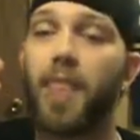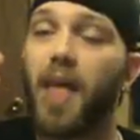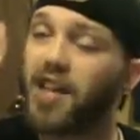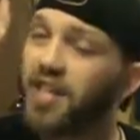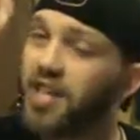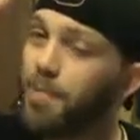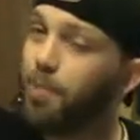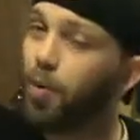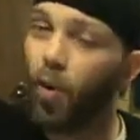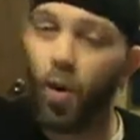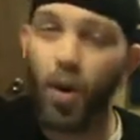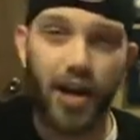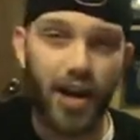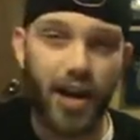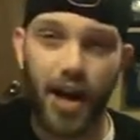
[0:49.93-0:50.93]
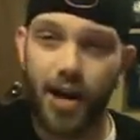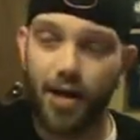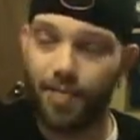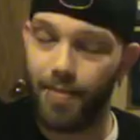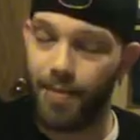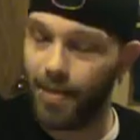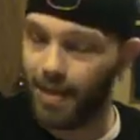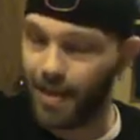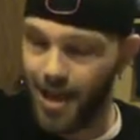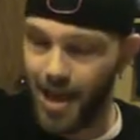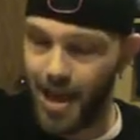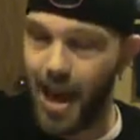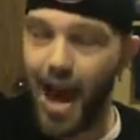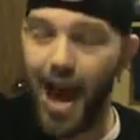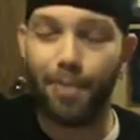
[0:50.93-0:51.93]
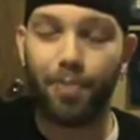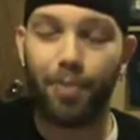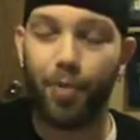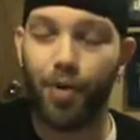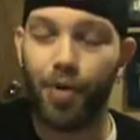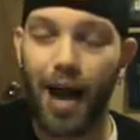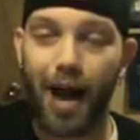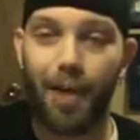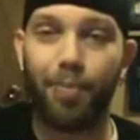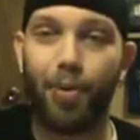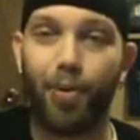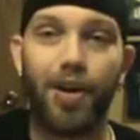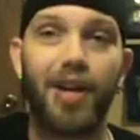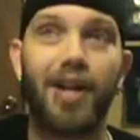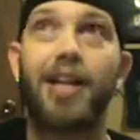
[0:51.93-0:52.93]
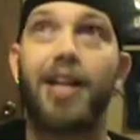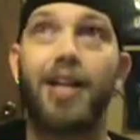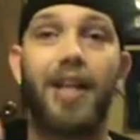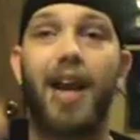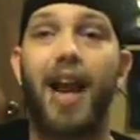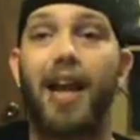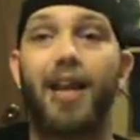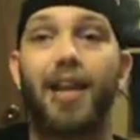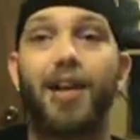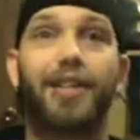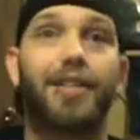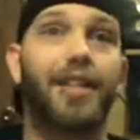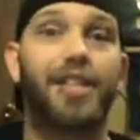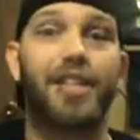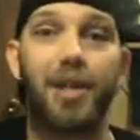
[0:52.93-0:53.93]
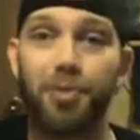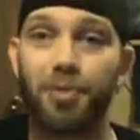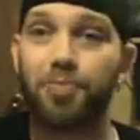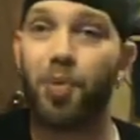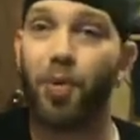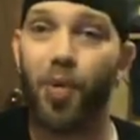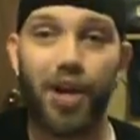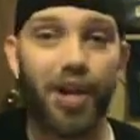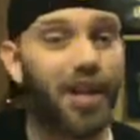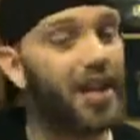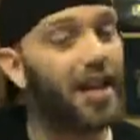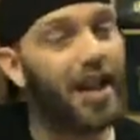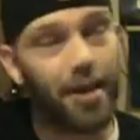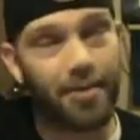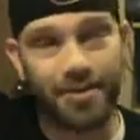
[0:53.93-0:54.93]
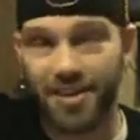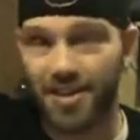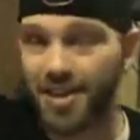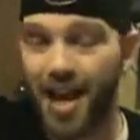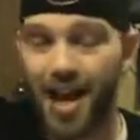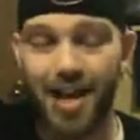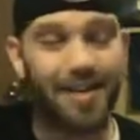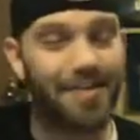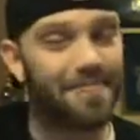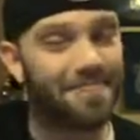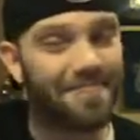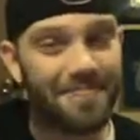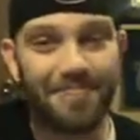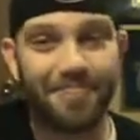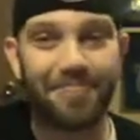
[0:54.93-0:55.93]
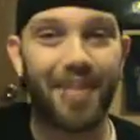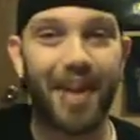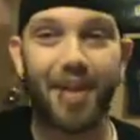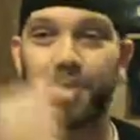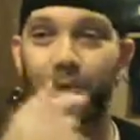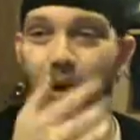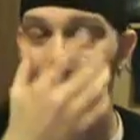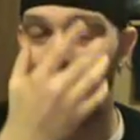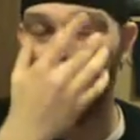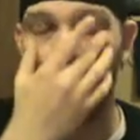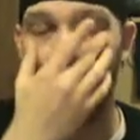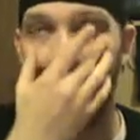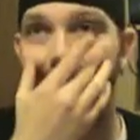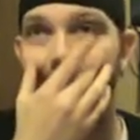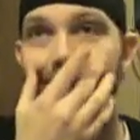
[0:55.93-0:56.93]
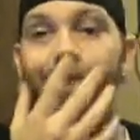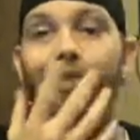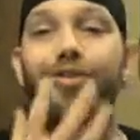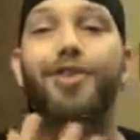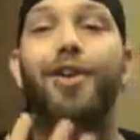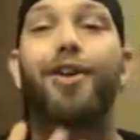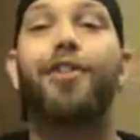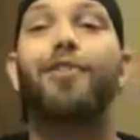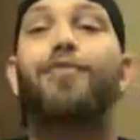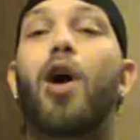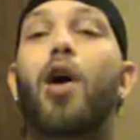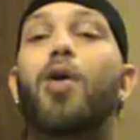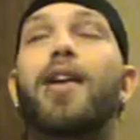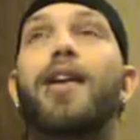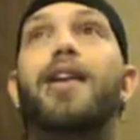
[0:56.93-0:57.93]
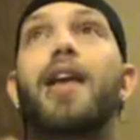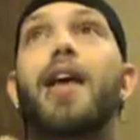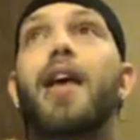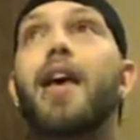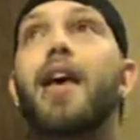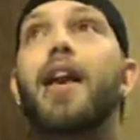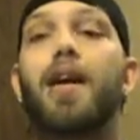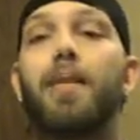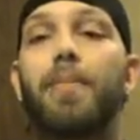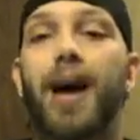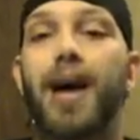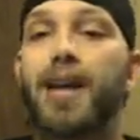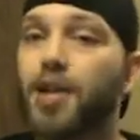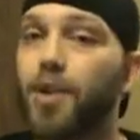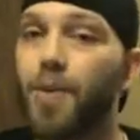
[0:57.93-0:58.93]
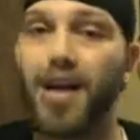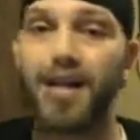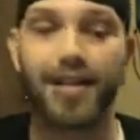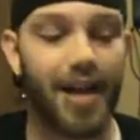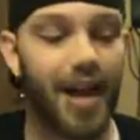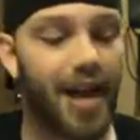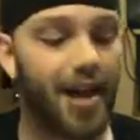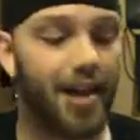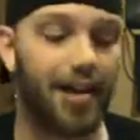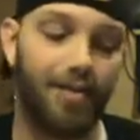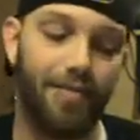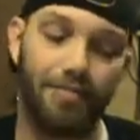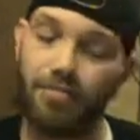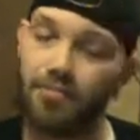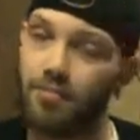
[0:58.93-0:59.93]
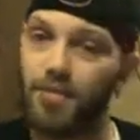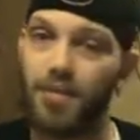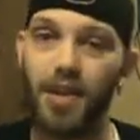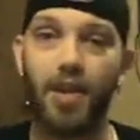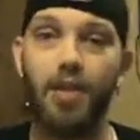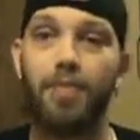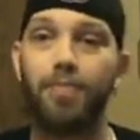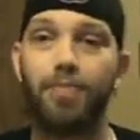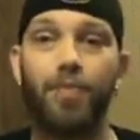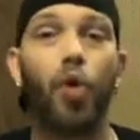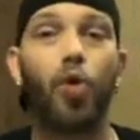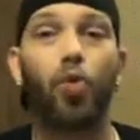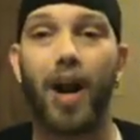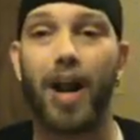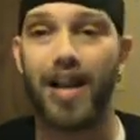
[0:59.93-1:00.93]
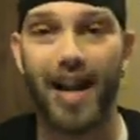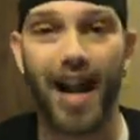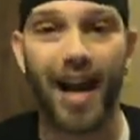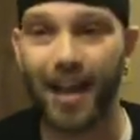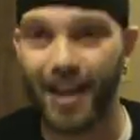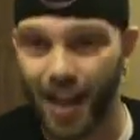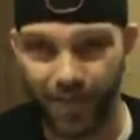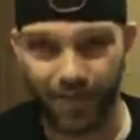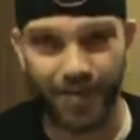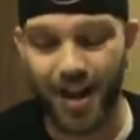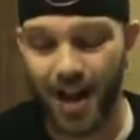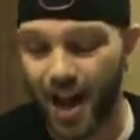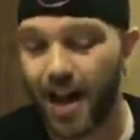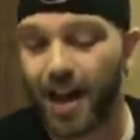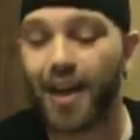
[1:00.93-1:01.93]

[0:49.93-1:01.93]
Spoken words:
And she pointed up. And I pointed, and then I looked, and she was pointing it, and I was just like, that's where it, and the tears started rolling. And everybody at USA, great. I loved it.